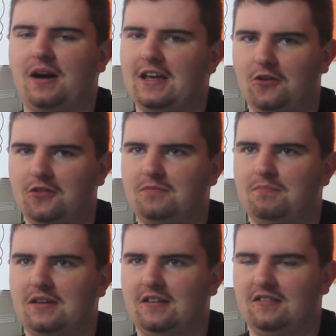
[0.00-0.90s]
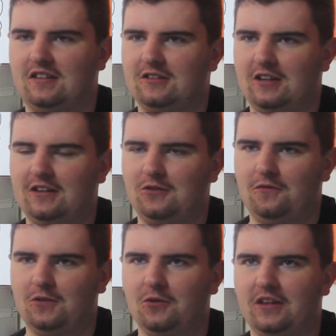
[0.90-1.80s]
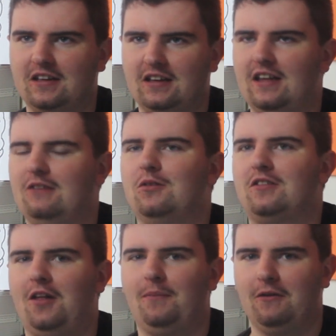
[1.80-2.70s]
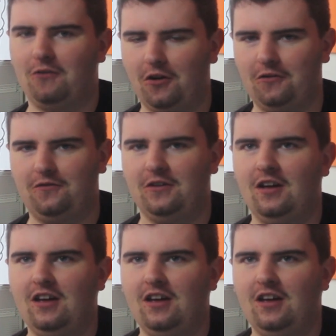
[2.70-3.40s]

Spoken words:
pretty good, because I do feel like it was still a bit rough.